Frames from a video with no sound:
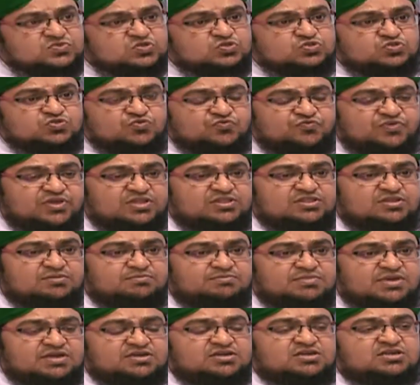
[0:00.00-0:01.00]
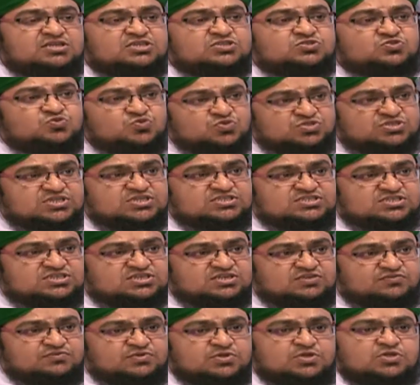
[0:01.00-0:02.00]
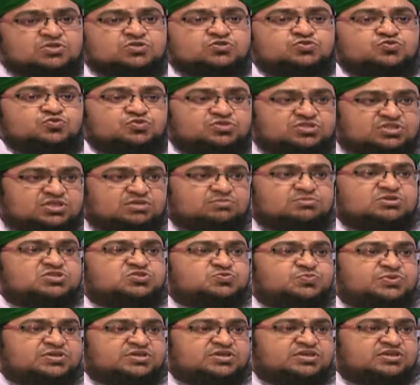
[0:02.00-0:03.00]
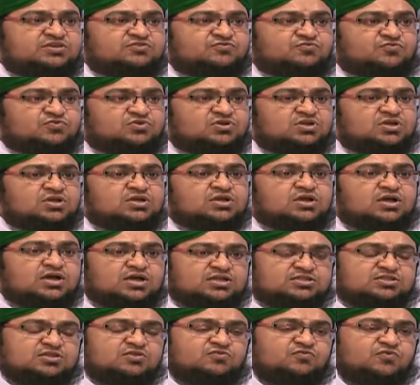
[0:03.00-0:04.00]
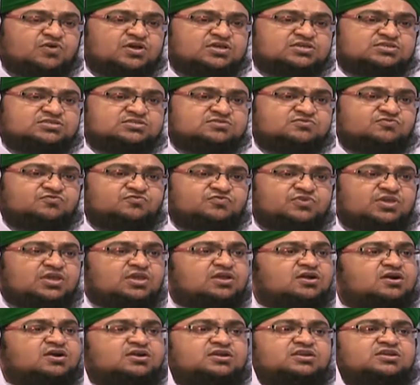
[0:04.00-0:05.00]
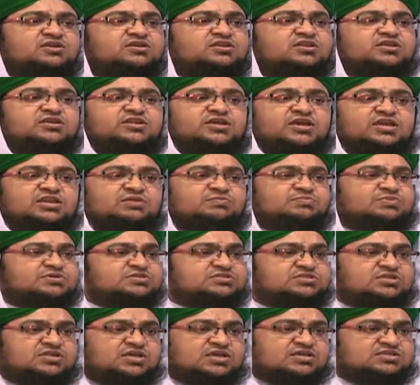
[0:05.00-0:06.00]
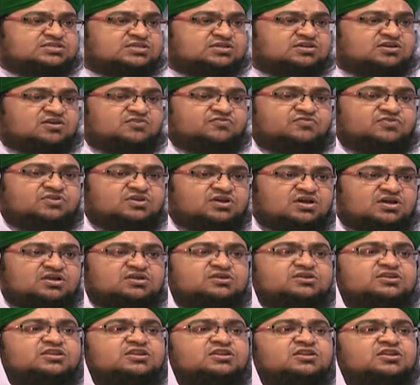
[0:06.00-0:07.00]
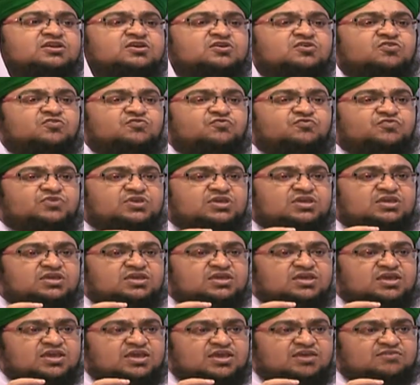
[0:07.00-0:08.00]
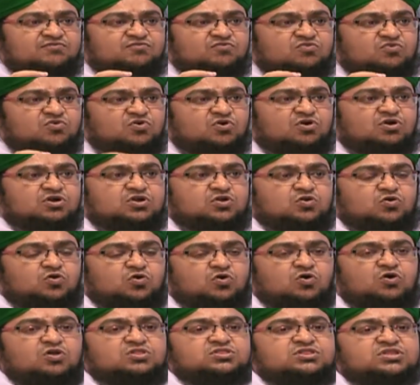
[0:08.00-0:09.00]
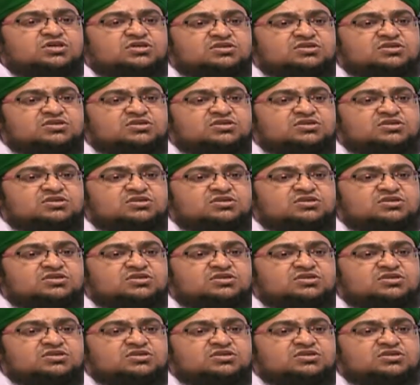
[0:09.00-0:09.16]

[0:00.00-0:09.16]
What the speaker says: So when the matter is so sensitive, so they must be careful. Otherwise, we can't declare any person as a kafir until we have got all the